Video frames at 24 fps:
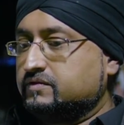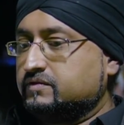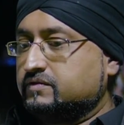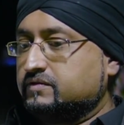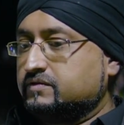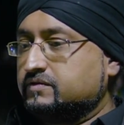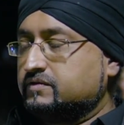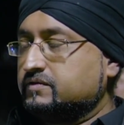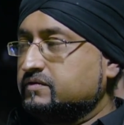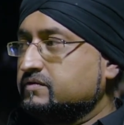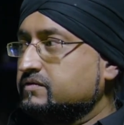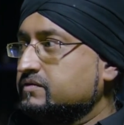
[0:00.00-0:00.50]

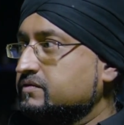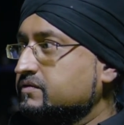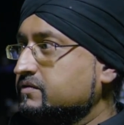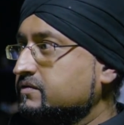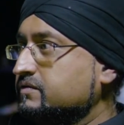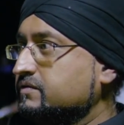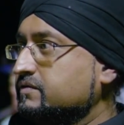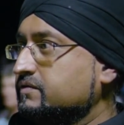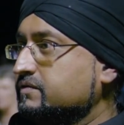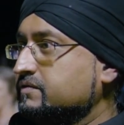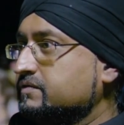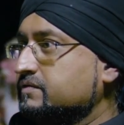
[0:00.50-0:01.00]

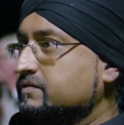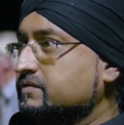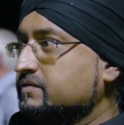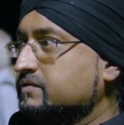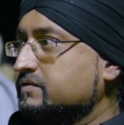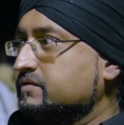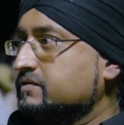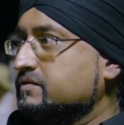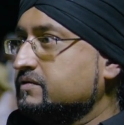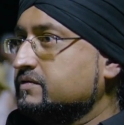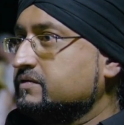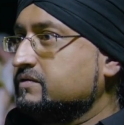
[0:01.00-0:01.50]

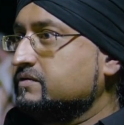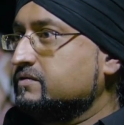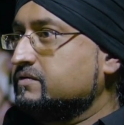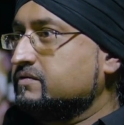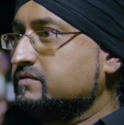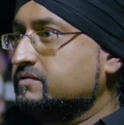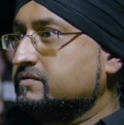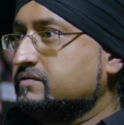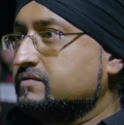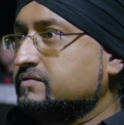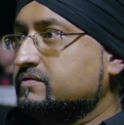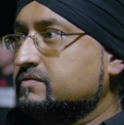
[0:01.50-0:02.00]

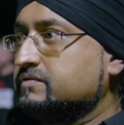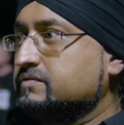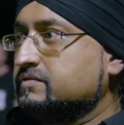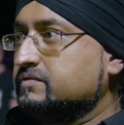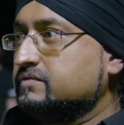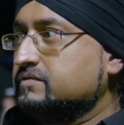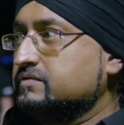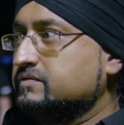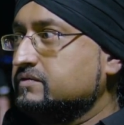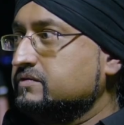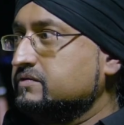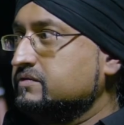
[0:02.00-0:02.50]

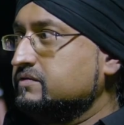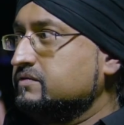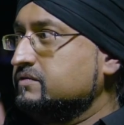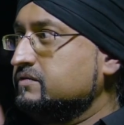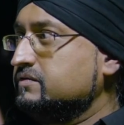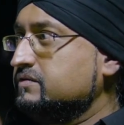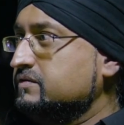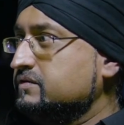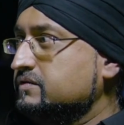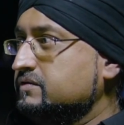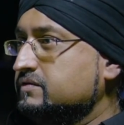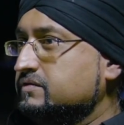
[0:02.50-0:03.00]

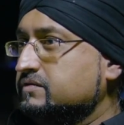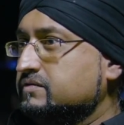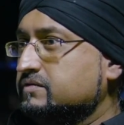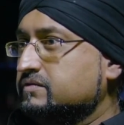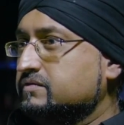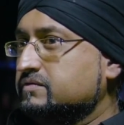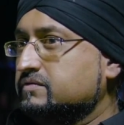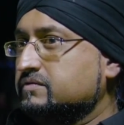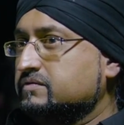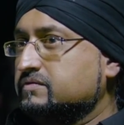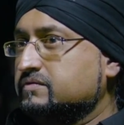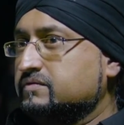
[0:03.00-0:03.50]

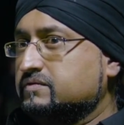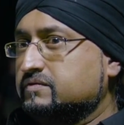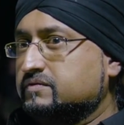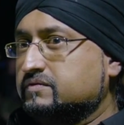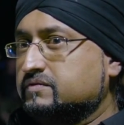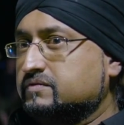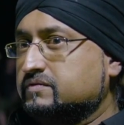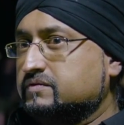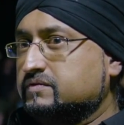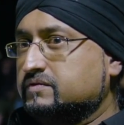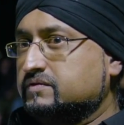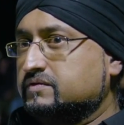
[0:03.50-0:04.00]

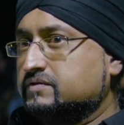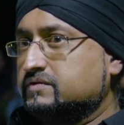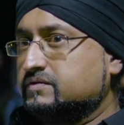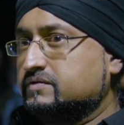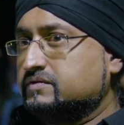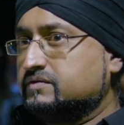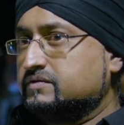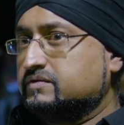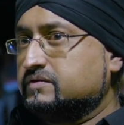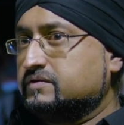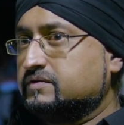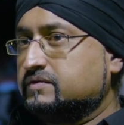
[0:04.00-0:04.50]

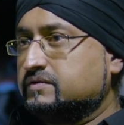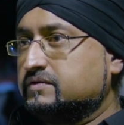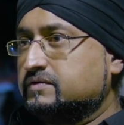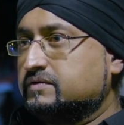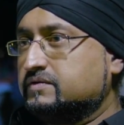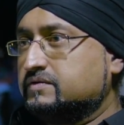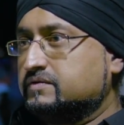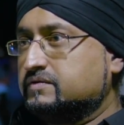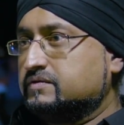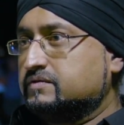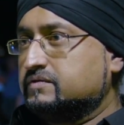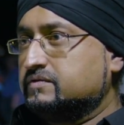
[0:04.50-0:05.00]

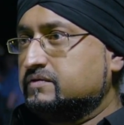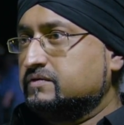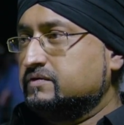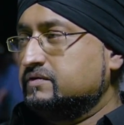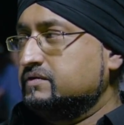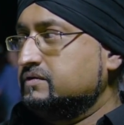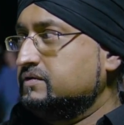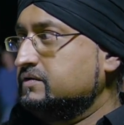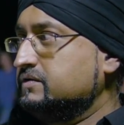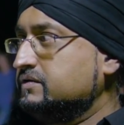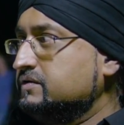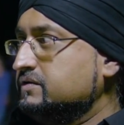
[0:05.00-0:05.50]

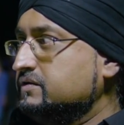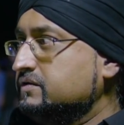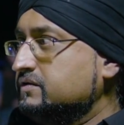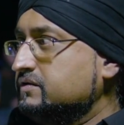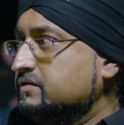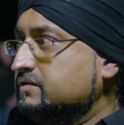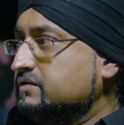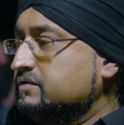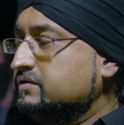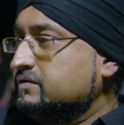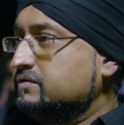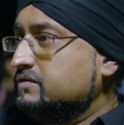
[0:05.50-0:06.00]

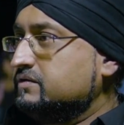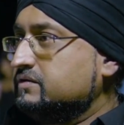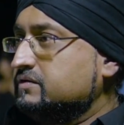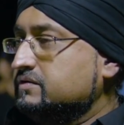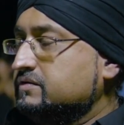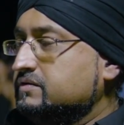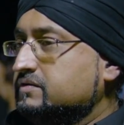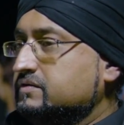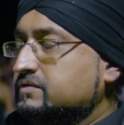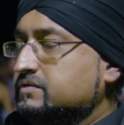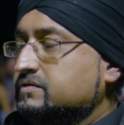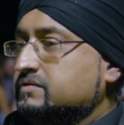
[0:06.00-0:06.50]

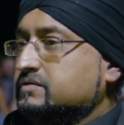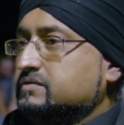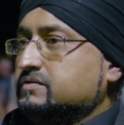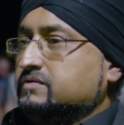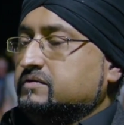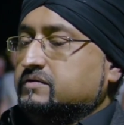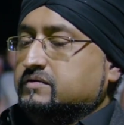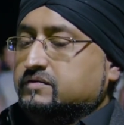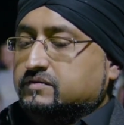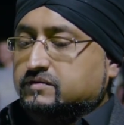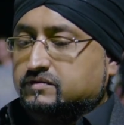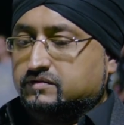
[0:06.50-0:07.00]
This person isn't speaking.